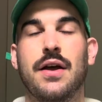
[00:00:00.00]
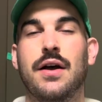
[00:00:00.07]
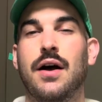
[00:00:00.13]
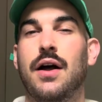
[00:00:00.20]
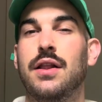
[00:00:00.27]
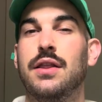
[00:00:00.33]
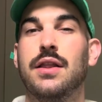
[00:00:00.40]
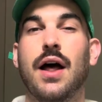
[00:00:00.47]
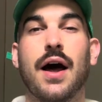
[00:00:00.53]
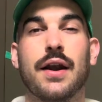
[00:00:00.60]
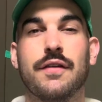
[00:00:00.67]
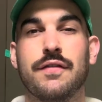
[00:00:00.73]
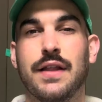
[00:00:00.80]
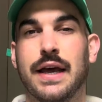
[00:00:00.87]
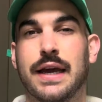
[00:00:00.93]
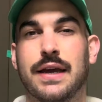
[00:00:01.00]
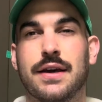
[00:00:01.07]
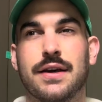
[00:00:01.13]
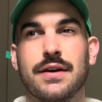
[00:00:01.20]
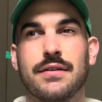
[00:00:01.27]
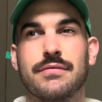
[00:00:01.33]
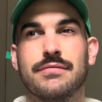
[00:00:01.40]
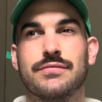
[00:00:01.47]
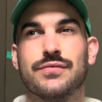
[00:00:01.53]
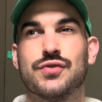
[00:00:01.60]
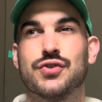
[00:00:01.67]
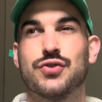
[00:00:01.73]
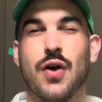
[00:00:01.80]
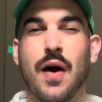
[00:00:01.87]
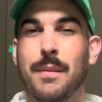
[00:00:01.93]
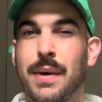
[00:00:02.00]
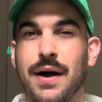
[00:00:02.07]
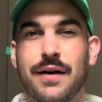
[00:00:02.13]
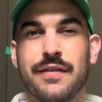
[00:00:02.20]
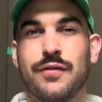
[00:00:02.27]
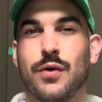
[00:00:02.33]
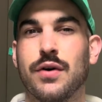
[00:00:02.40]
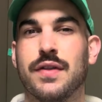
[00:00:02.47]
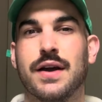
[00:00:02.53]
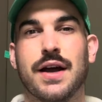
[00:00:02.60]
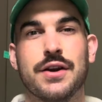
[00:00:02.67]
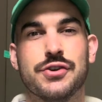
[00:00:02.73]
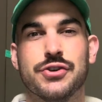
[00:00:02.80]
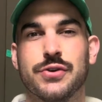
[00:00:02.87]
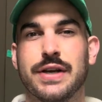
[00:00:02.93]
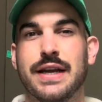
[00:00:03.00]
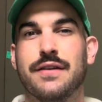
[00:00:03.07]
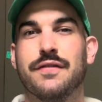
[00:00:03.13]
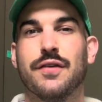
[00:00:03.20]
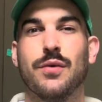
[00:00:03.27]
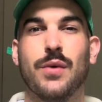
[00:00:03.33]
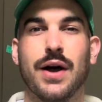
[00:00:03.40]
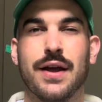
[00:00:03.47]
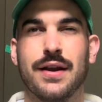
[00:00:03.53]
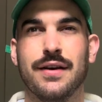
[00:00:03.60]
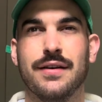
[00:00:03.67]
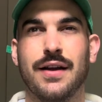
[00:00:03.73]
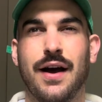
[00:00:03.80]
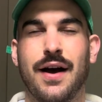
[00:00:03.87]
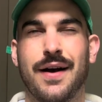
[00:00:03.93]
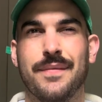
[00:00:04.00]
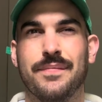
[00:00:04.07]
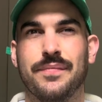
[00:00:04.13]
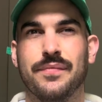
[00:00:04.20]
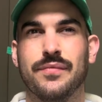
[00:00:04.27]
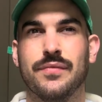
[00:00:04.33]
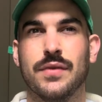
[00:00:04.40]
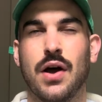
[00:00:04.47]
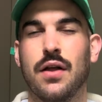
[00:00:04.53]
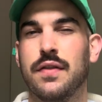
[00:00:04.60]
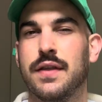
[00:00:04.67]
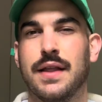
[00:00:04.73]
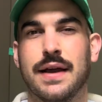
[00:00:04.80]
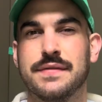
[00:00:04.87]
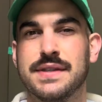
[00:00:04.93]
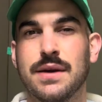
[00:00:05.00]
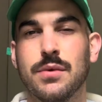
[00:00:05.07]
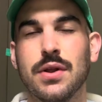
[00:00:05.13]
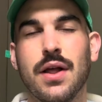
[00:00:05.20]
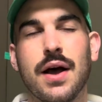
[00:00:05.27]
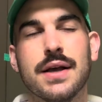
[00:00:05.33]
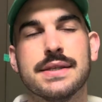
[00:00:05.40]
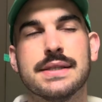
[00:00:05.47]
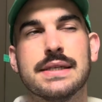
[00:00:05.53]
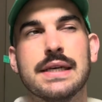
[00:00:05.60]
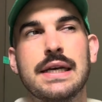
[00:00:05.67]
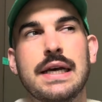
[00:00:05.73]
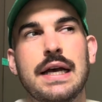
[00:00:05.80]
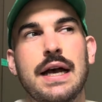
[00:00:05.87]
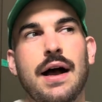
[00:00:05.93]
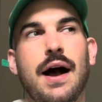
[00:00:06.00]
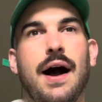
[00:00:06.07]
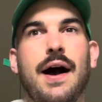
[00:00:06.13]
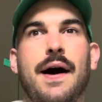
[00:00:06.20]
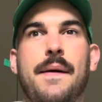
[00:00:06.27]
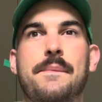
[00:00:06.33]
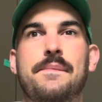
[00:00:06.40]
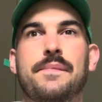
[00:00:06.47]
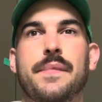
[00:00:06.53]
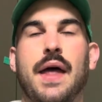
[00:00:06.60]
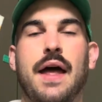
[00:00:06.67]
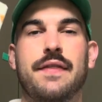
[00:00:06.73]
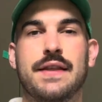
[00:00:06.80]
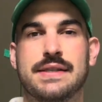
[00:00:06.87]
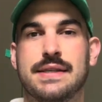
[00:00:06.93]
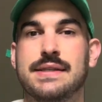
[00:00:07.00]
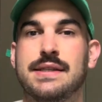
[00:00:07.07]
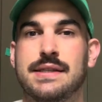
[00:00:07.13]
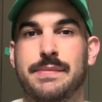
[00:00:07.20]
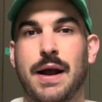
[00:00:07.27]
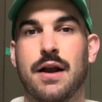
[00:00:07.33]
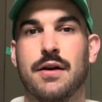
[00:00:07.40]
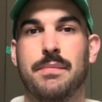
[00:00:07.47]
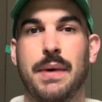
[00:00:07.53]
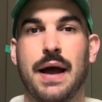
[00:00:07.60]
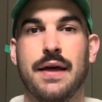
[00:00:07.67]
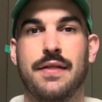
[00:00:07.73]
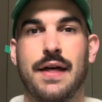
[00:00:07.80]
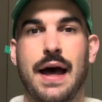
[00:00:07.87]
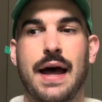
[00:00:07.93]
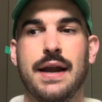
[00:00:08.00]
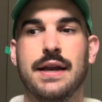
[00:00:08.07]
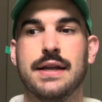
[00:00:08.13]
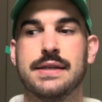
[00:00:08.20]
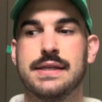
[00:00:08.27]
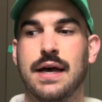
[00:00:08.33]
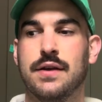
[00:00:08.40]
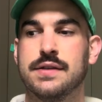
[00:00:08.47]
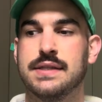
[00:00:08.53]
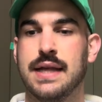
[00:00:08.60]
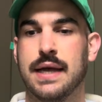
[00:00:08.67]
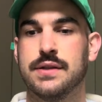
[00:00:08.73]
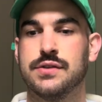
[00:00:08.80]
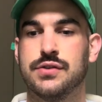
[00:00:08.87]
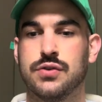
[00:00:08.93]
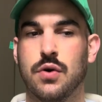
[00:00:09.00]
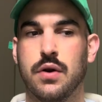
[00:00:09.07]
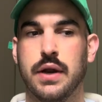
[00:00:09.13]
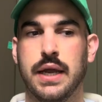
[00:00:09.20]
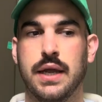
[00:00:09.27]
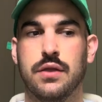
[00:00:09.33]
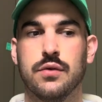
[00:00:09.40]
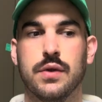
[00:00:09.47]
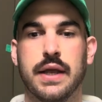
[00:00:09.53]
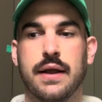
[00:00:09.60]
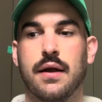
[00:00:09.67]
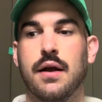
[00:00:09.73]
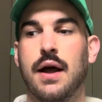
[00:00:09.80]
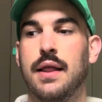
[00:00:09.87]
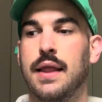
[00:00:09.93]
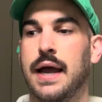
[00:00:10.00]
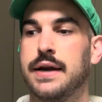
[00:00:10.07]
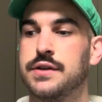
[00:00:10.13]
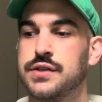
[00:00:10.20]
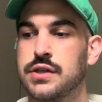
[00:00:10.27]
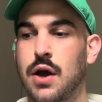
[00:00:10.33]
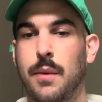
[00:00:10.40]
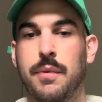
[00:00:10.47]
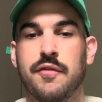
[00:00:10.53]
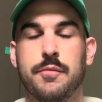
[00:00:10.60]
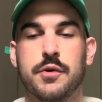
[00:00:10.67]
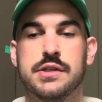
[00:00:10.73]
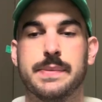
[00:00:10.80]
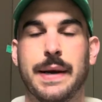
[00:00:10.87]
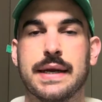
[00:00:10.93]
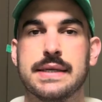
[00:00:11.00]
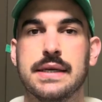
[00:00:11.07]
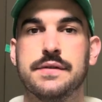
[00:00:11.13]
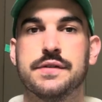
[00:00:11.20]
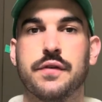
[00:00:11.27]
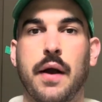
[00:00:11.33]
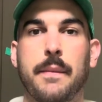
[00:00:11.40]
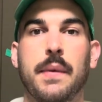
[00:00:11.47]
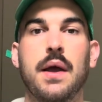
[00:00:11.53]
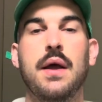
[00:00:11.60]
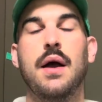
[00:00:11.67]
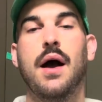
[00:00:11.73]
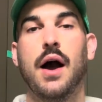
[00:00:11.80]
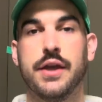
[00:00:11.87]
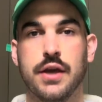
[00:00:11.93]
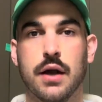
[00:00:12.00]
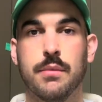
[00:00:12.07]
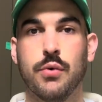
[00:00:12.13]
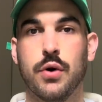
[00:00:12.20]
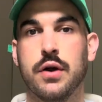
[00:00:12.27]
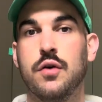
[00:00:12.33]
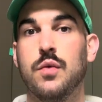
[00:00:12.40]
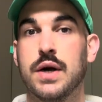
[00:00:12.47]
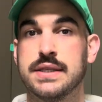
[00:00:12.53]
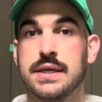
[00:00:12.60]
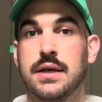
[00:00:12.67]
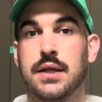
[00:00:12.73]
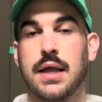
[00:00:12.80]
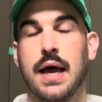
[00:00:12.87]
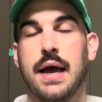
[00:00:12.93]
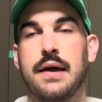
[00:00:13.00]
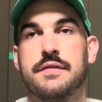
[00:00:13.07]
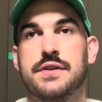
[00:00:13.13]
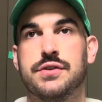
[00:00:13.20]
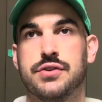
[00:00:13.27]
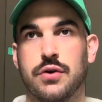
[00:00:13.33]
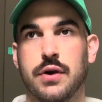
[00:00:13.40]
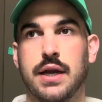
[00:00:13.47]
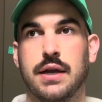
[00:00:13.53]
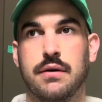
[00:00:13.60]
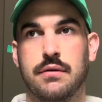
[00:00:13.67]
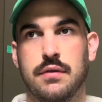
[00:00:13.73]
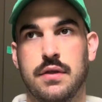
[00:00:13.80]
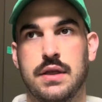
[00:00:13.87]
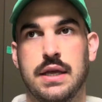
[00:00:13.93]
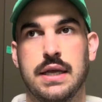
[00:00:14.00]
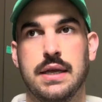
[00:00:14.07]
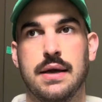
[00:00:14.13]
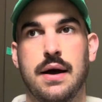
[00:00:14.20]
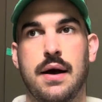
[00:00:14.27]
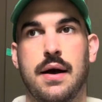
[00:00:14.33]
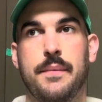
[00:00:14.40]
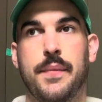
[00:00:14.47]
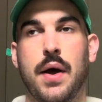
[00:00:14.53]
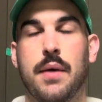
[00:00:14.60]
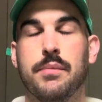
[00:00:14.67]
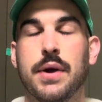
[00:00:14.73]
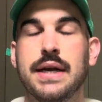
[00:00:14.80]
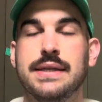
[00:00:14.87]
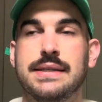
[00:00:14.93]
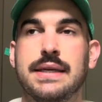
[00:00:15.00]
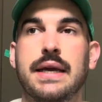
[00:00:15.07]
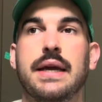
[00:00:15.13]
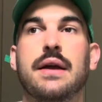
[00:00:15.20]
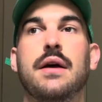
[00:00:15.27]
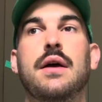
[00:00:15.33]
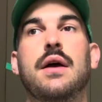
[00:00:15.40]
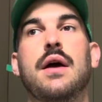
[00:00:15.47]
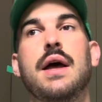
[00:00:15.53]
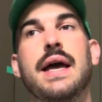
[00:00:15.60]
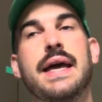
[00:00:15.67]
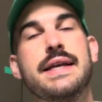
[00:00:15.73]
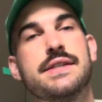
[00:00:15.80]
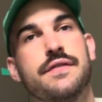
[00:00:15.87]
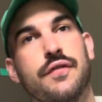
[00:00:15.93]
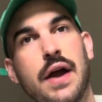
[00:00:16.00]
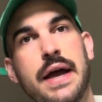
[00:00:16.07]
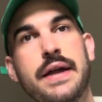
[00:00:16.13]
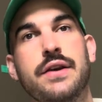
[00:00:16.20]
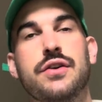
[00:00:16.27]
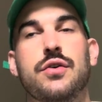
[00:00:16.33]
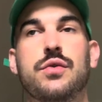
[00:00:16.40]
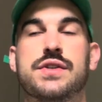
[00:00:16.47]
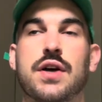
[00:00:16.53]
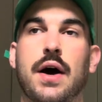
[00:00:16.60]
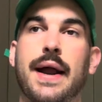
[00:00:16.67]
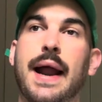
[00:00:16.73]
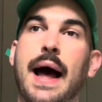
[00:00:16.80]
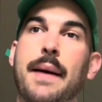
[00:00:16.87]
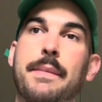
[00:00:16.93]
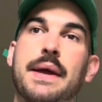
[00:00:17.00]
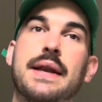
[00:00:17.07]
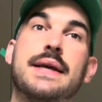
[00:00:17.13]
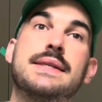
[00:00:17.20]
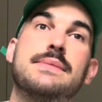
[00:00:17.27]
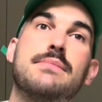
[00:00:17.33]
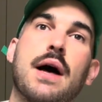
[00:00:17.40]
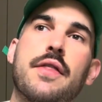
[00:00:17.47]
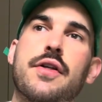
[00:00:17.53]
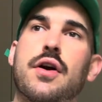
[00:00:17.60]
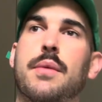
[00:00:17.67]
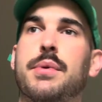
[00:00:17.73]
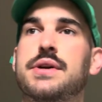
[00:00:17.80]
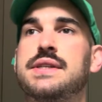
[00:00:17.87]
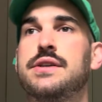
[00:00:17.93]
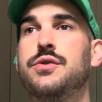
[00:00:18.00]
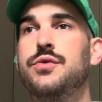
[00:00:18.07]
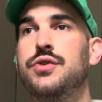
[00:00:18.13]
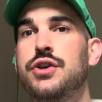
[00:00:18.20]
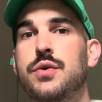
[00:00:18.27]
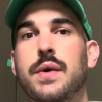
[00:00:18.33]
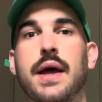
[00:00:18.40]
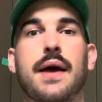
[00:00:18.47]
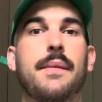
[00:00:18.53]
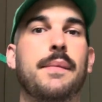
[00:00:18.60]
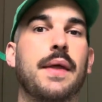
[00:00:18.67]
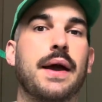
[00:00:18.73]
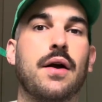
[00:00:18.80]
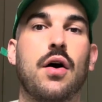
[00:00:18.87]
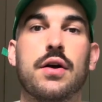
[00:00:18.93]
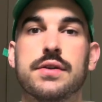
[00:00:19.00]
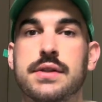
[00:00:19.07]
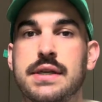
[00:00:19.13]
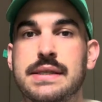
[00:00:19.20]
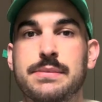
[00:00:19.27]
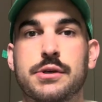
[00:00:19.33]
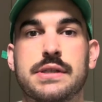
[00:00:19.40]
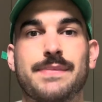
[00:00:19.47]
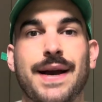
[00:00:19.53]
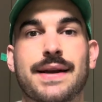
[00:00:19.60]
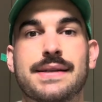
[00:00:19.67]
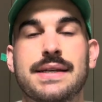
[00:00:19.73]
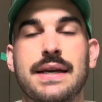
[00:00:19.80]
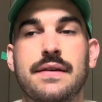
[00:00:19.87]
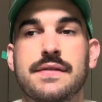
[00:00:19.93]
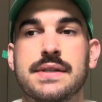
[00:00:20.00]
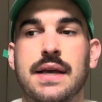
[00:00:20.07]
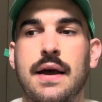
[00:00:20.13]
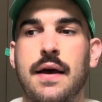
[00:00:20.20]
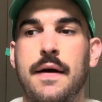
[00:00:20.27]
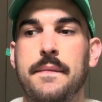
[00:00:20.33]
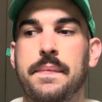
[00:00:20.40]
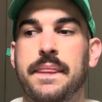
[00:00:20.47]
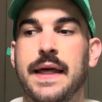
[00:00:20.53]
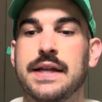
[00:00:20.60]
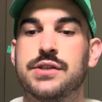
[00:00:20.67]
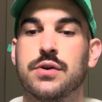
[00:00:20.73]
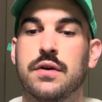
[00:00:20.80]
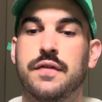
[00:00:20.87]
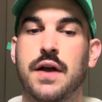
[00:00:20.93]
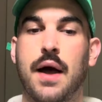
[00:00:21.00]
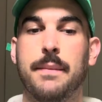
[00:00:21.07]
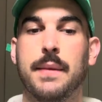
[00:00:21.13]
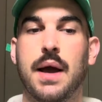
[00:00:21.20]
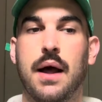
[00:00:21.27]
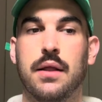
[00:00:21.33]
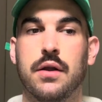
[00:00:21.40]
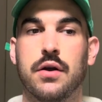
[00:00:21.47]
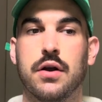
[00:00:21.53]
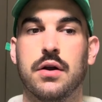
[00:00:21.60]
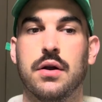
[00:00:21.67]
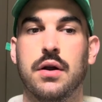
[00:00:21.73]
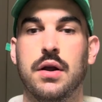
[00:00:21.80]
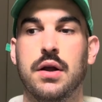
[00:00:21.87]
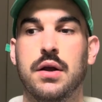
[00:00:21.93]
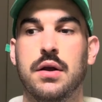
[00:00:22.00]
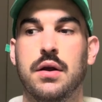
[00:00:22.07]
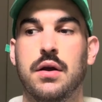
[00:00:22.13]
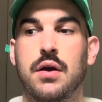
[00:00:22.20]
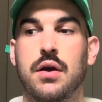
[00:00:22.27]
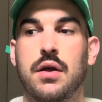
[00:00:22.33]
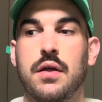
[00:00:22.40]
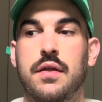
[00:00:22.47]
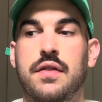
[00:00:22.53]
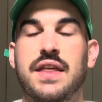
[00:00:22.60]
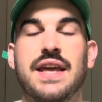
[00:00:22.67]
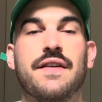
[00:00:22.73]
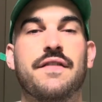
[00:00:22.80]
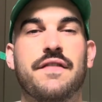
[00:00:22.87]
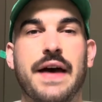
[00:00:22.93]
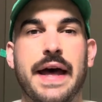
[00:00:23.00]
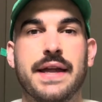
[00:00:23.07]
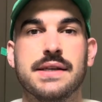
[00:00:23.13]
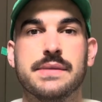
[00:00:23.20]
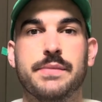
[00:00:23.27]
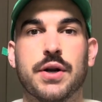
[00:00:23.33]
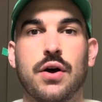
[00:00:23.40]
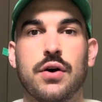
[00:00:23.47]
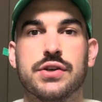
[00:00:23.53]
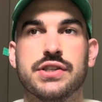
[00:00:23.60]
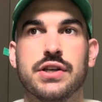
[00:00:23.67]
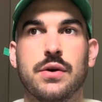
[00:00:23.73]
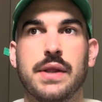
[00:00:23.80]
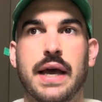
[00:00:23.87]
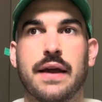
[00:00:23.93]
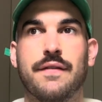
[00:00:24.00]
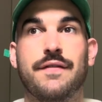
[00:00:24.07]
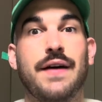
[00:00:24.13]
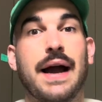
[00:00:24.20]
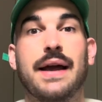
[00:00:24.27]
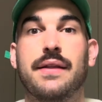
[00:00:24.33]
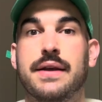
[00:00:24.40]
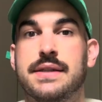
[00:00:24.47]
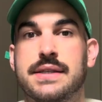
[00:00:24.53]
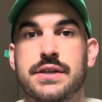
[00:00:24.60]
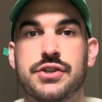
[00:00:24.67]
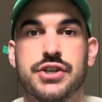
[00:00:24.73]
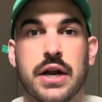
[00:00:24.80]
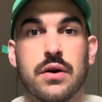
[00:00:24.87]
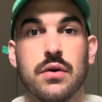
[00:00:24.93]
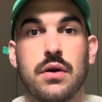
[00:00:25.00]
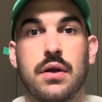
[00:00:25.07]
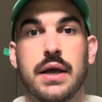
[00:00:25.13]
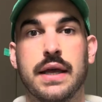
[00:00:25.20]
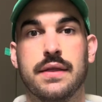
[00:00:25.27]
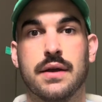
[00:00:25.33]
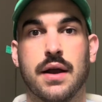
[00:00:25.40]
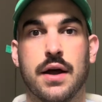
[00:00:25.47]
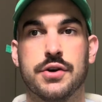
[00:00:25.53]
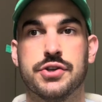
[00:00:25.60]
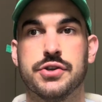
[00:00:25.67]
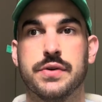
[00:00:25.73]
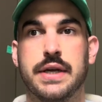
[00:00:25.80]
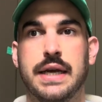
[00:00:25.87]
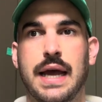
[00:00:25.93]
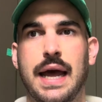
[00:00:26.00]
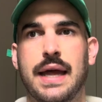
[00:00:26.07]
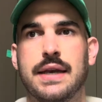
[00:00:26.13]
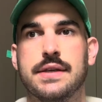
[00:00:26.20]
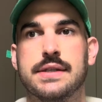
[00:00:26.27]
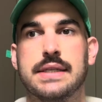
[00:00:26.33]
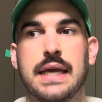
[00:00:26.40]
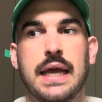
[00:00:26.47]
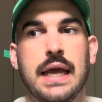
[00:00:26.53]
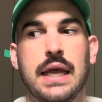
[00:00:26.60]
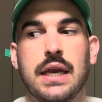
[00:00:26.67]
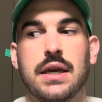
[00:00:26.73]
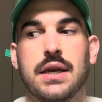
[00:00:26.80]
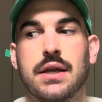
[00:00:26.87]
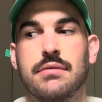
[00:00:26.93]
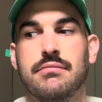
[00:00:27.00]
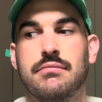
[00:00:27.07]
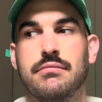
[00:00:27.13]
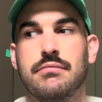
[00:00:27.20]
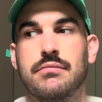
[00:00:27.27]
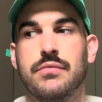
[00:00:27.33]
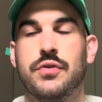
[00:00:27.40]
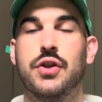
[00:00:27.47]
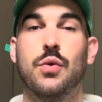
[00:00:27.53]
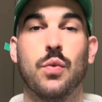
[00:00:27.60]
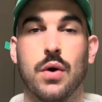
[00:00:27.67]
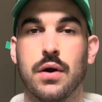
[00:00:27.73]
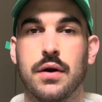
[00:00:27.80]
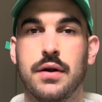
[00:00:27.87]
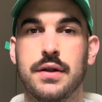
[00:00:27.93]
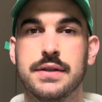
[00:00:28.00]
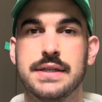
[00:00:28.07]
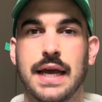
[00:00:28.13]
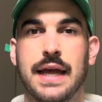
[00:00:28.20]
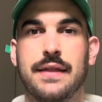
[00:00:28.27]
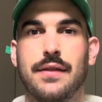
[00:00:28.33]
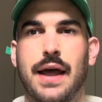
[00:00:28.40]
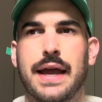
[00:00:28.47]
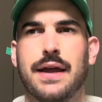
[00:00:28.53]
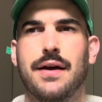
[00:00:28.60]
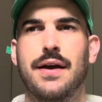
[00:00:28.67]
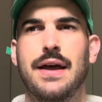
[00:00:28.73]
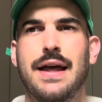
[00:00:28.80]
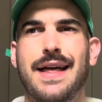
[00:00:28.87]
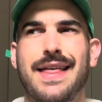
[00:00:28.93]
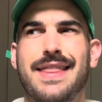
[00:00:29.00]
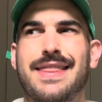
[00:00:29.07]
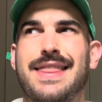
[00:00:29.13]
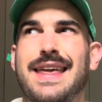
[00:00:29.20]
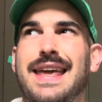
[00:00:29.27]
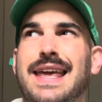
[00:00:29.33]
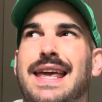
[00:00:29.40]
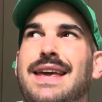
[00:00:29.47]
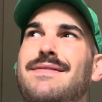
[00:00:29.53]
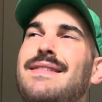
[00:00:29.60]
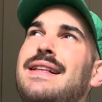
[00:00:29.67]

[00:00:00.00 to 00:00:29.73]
a lot of like trauma for the country and for what all the lives that were lost. And this is inspired by that, and it tells that story through like a kaleidoscope of perspectives from a young boy who was unalived during the uprising, his friend who saw it happen, his mother, a person who knew him, like all these perspectives that sort of come color the event, but also like violence in general in the country and in the world, and like the